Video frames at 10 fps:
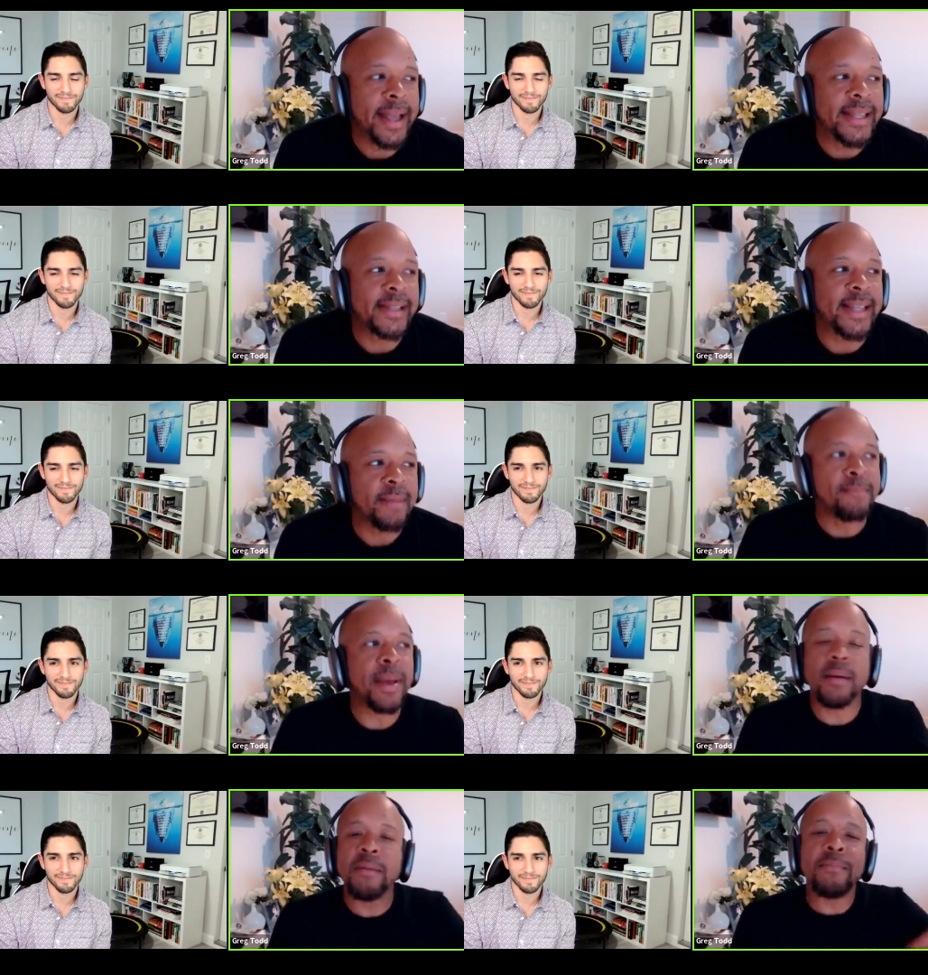Speaker 1: As I
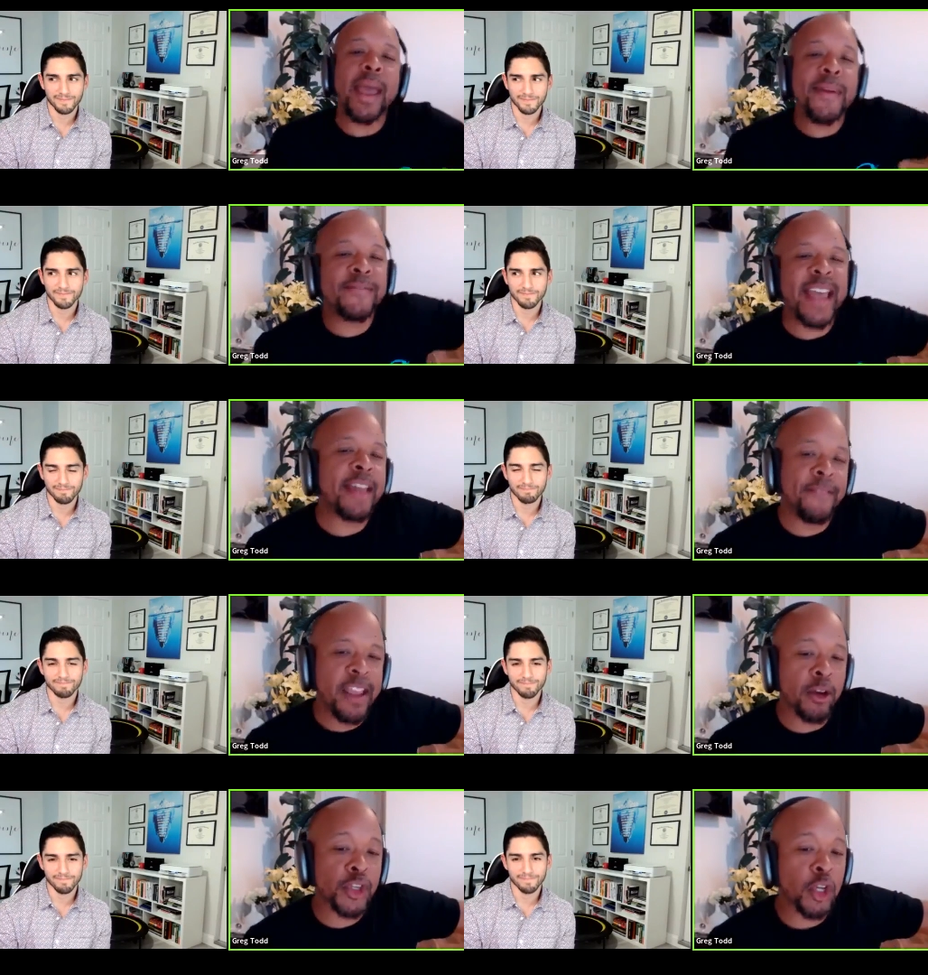said, maybe
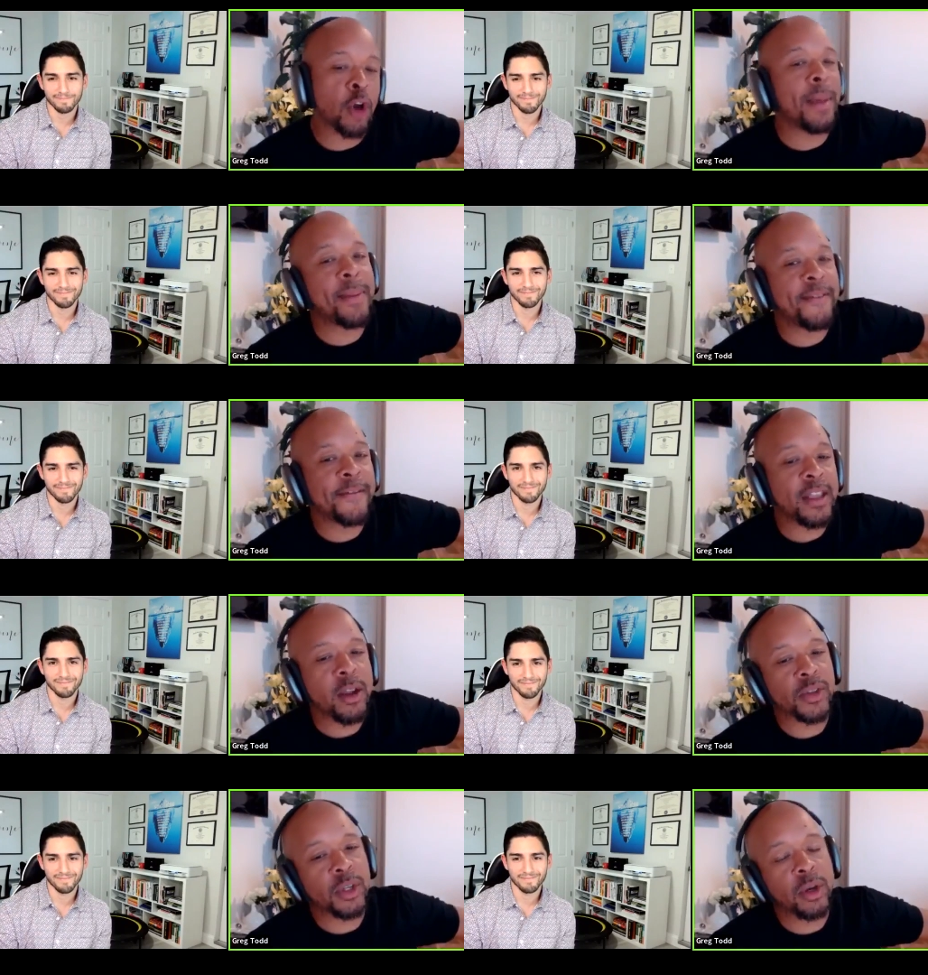10 years ago, maybe
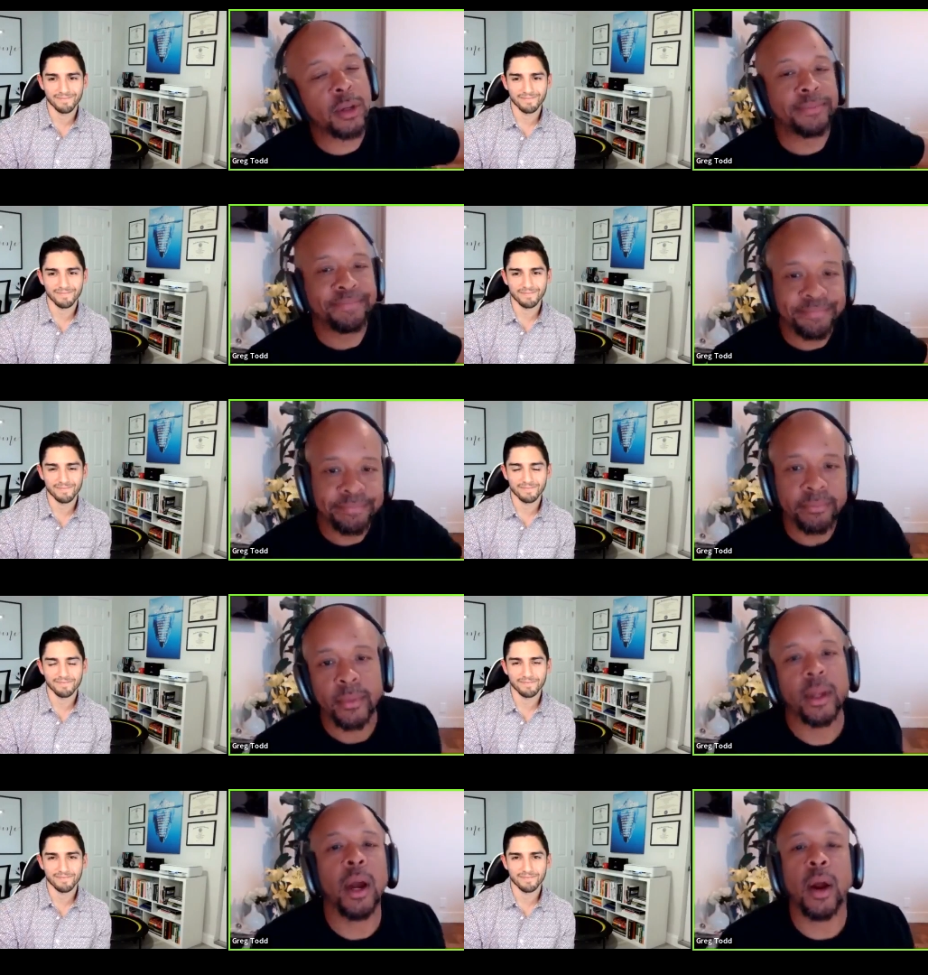15 years ago.
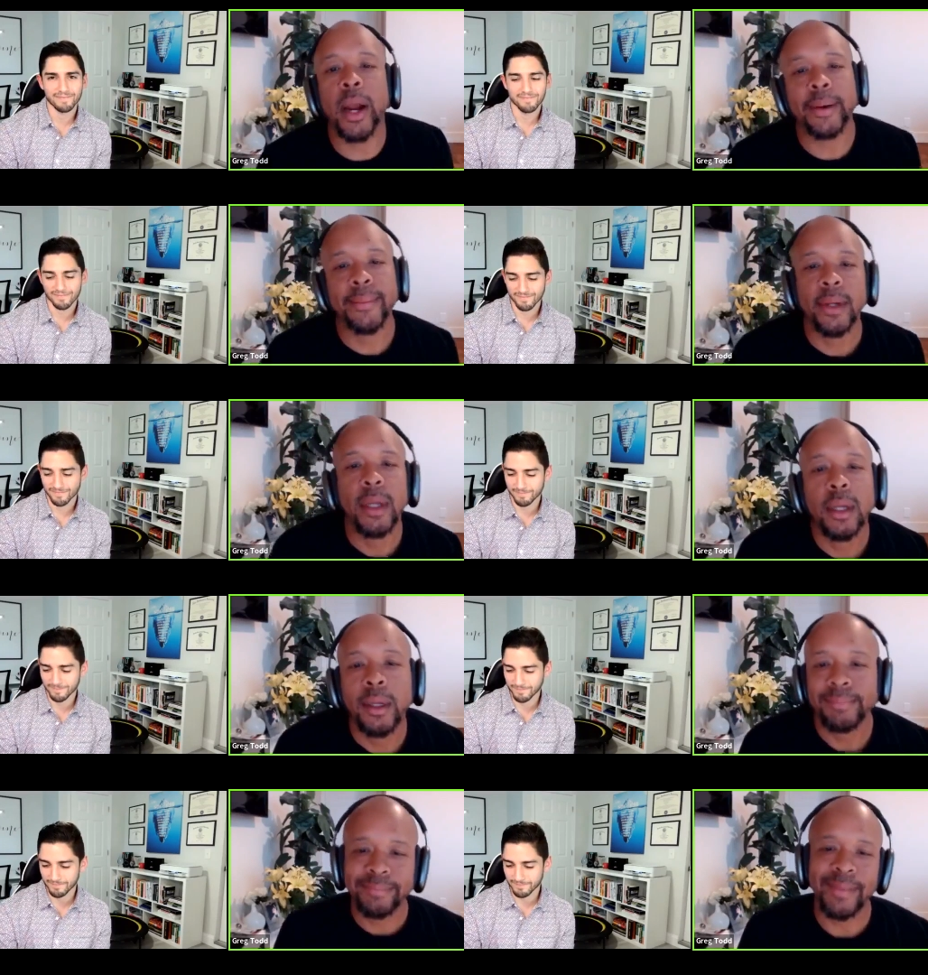All right,
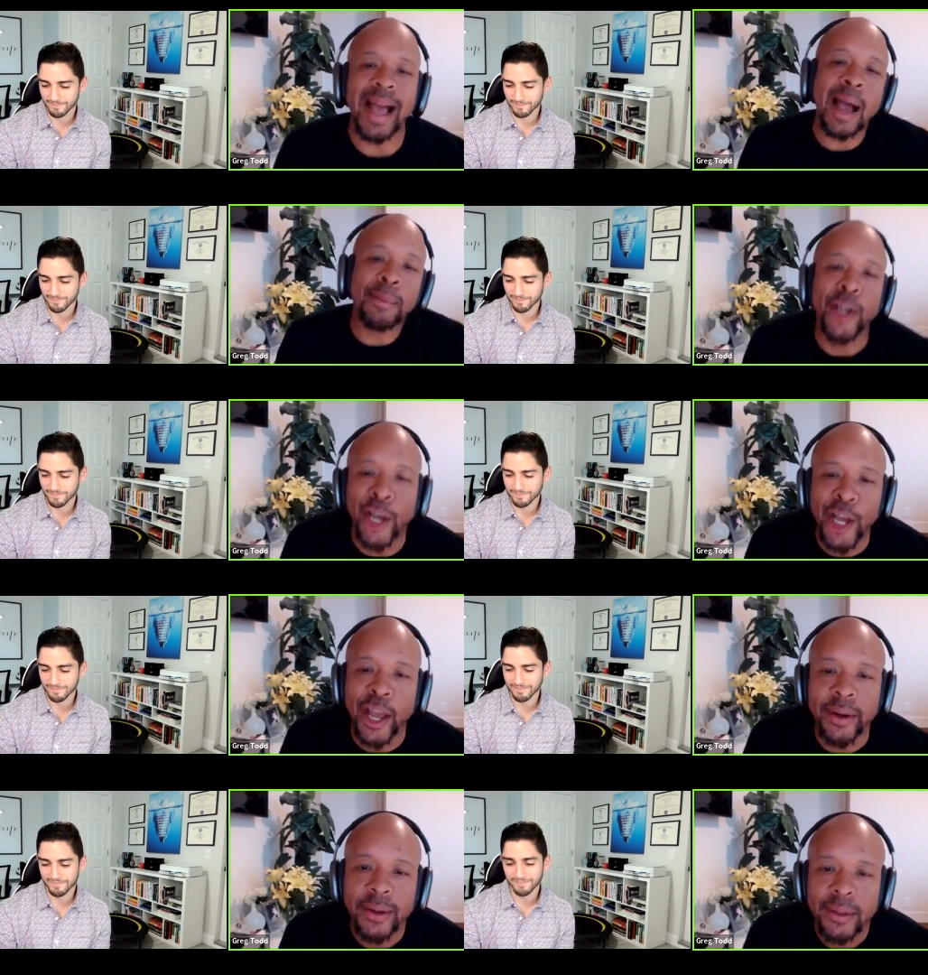I'm
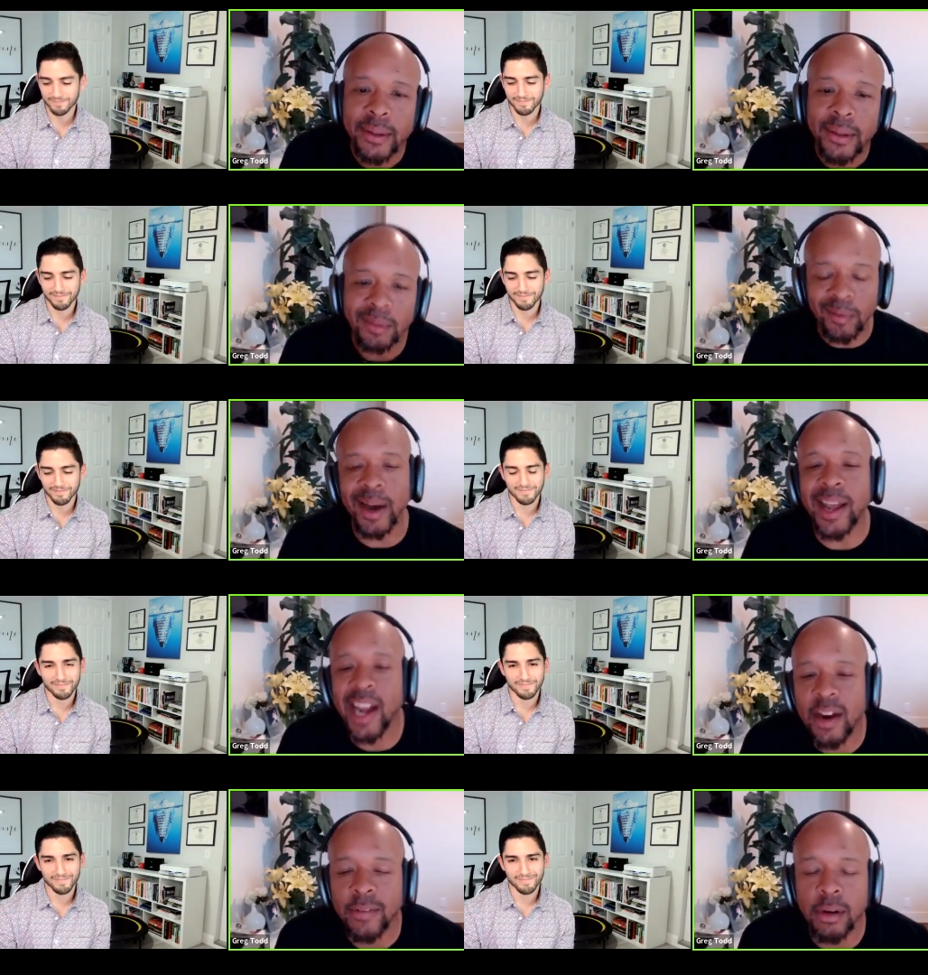good.
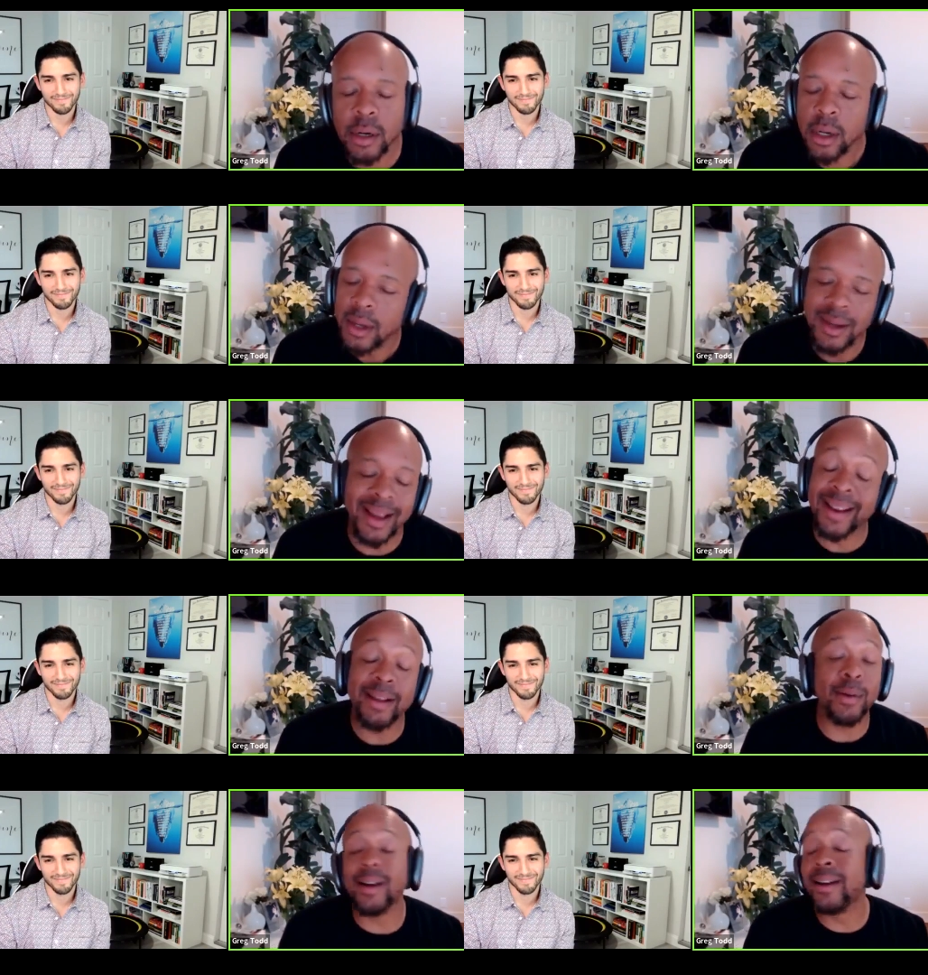Whatever. Uh,
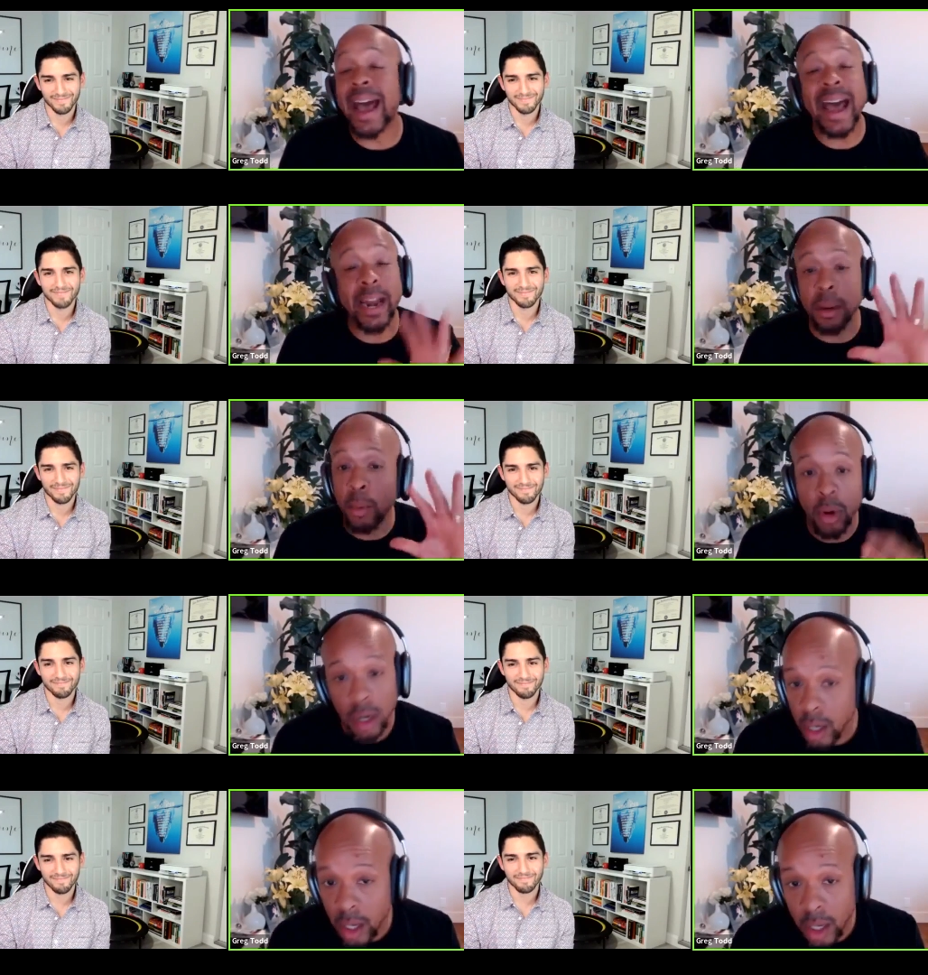and well, not
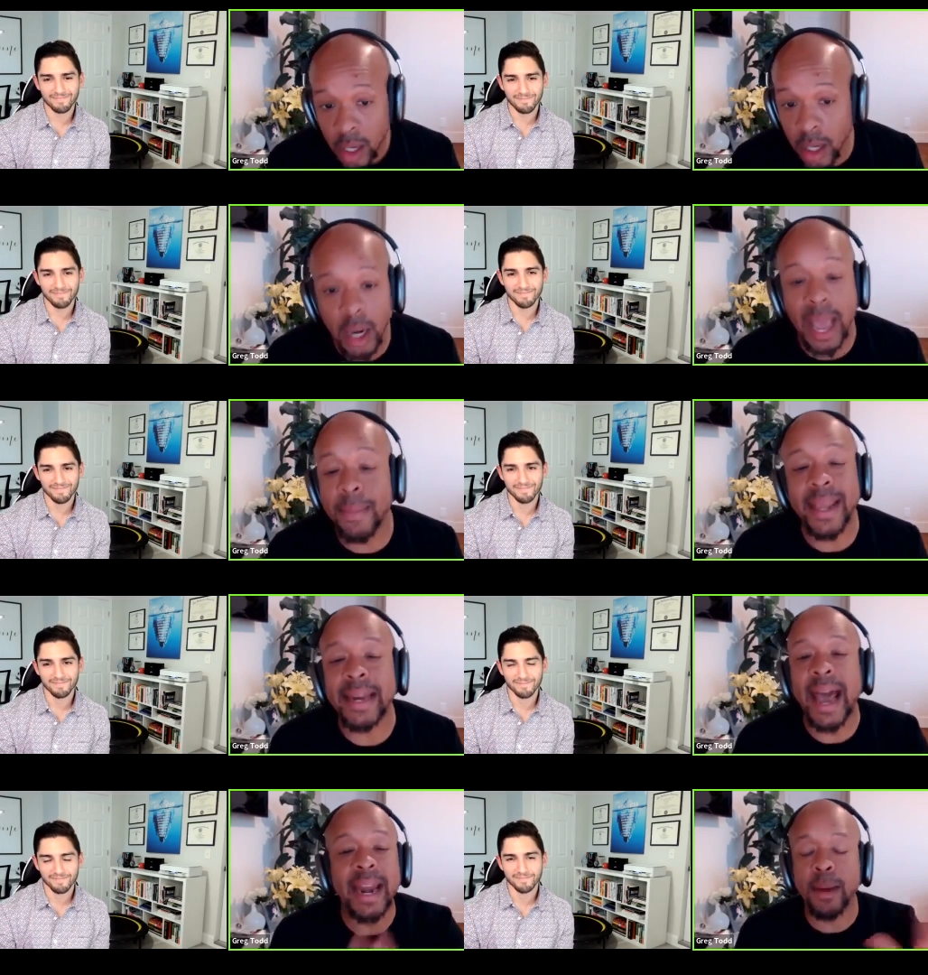anymore. I
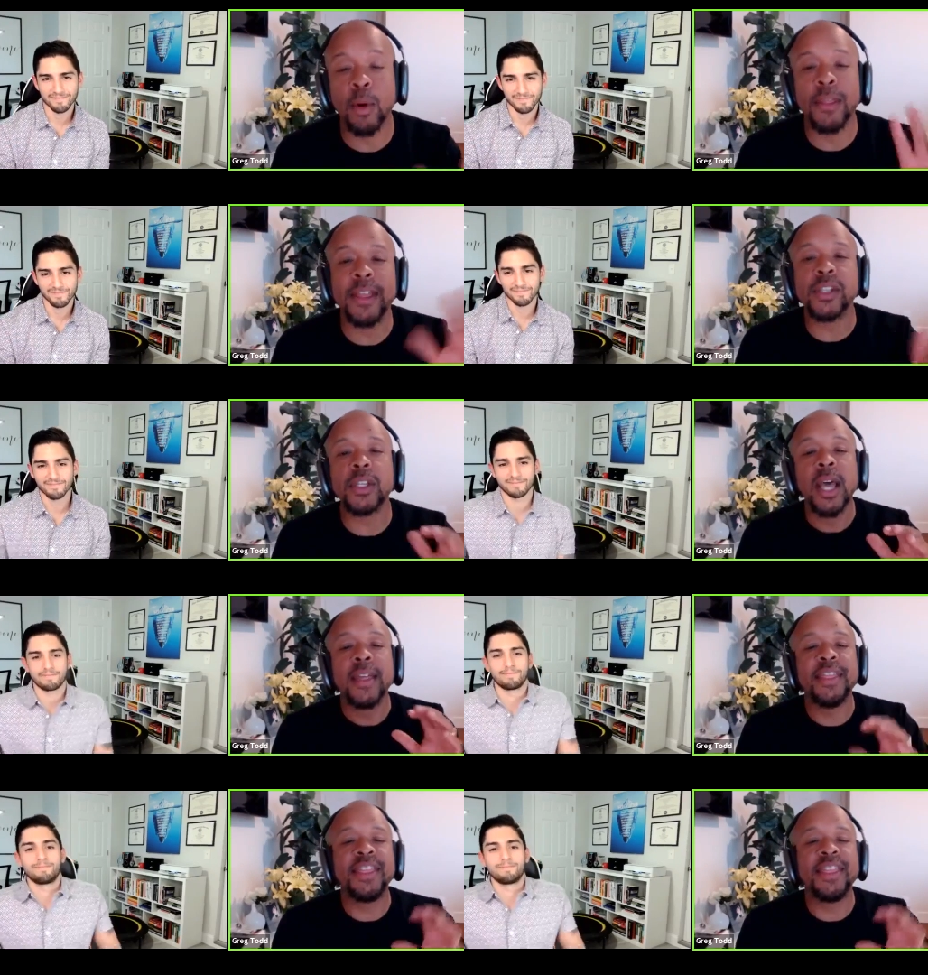mean, not anymore. This is